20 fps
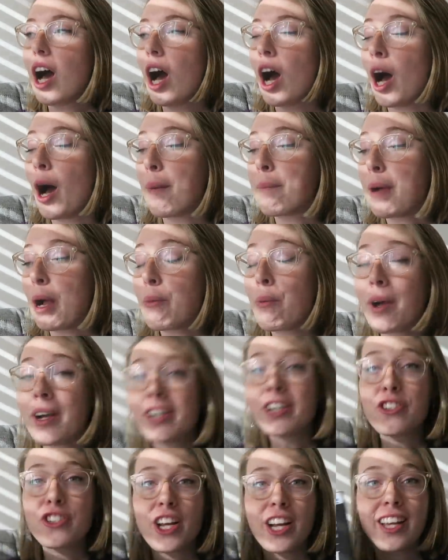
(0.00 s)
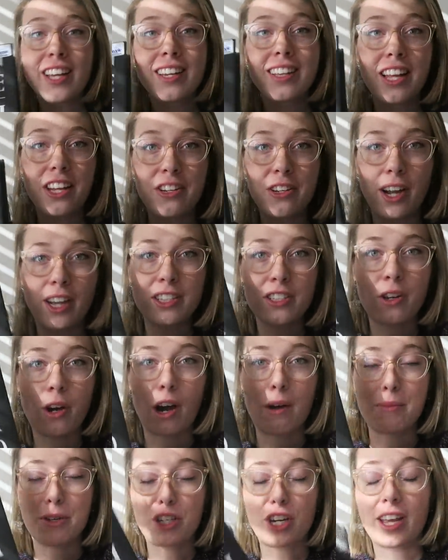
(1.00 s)
Um, I wanted to check in and let you guys know
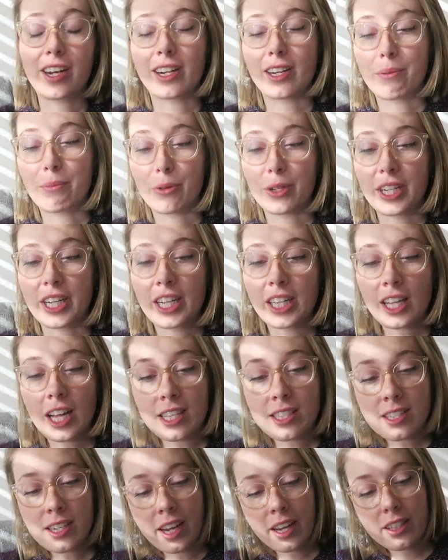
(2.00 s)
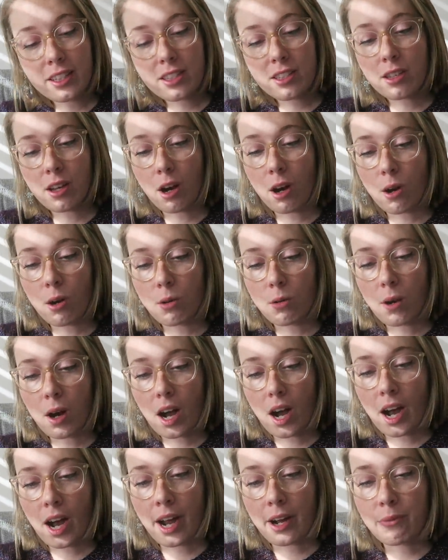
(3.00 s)
how much I ended up reading last night. So
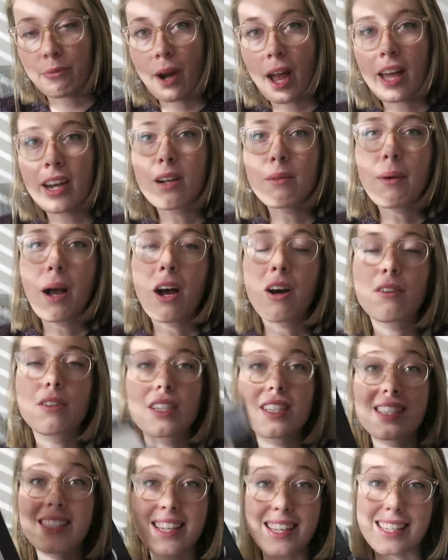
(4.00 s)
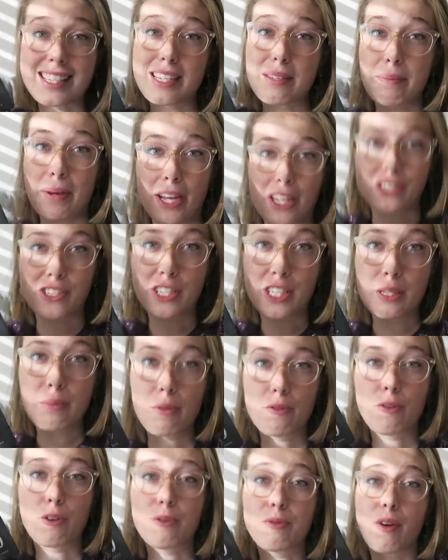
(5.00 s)
I read about 60 pages
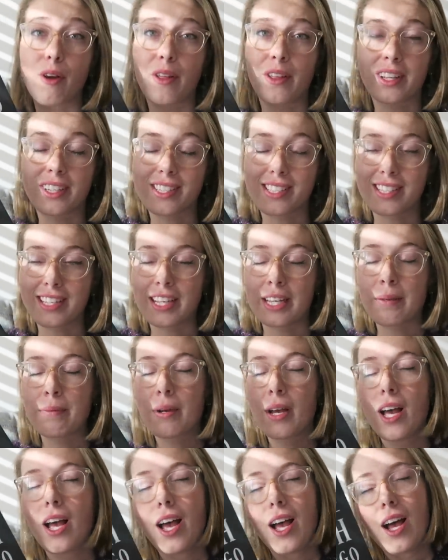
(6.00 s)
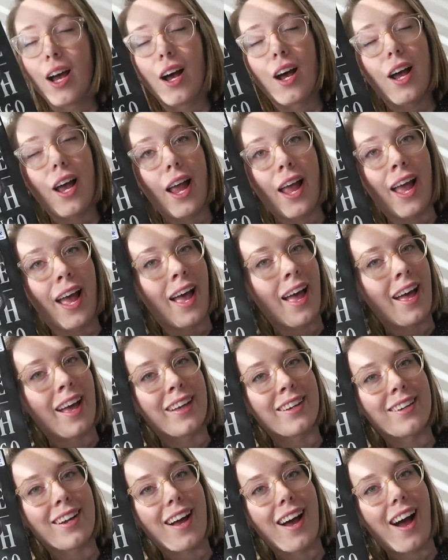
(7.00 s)
before falling asleep
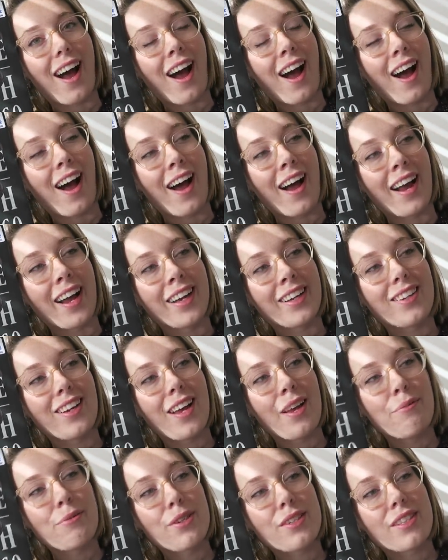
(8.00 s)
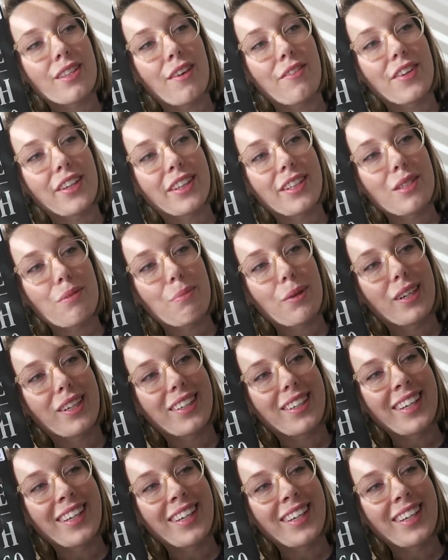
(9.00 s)
and I am just loving this book.